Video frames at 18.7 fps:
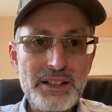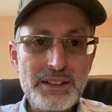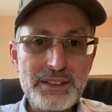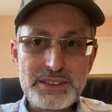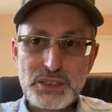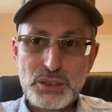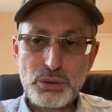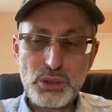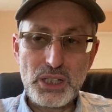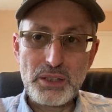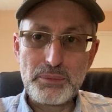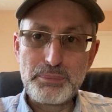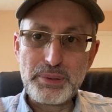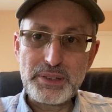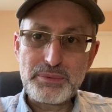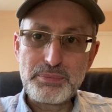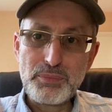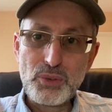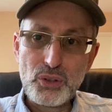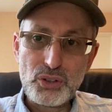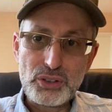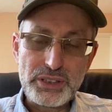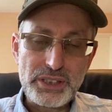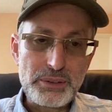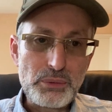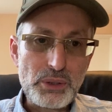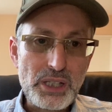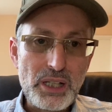it's quite a bit more
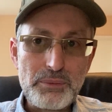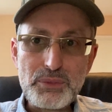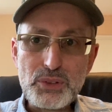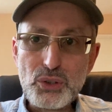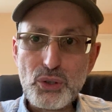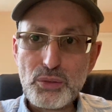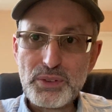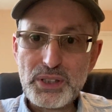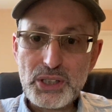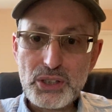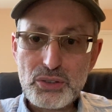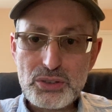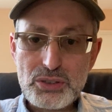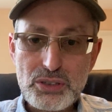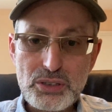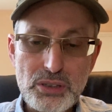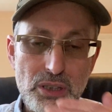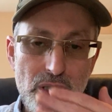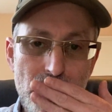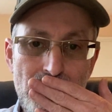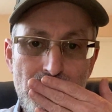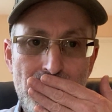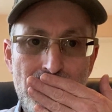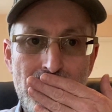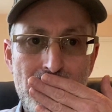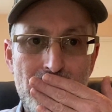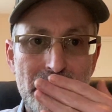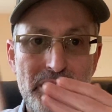than what I'm normally used to
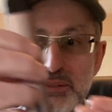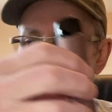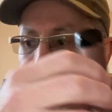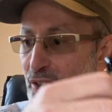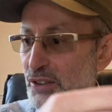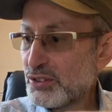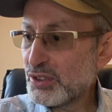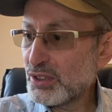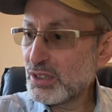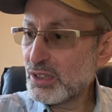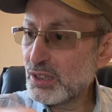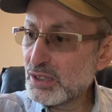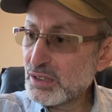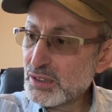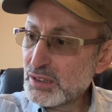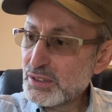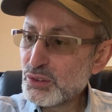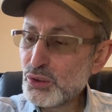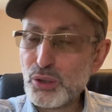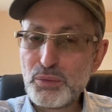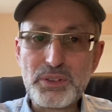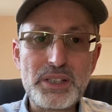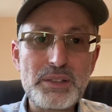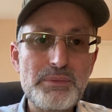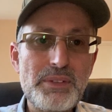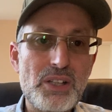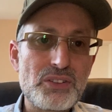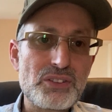on the mouse to long.
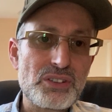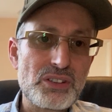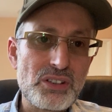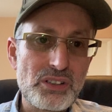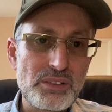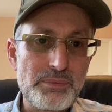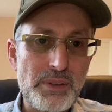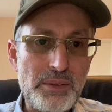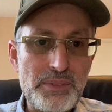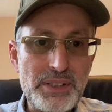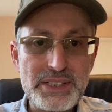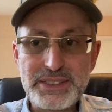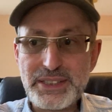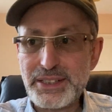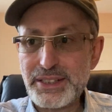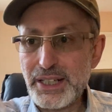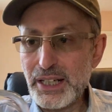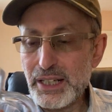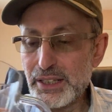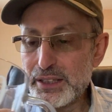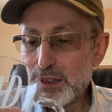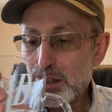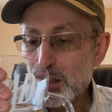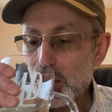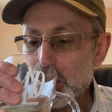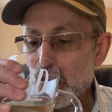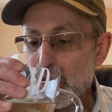Normally mouse to long by me is a 9.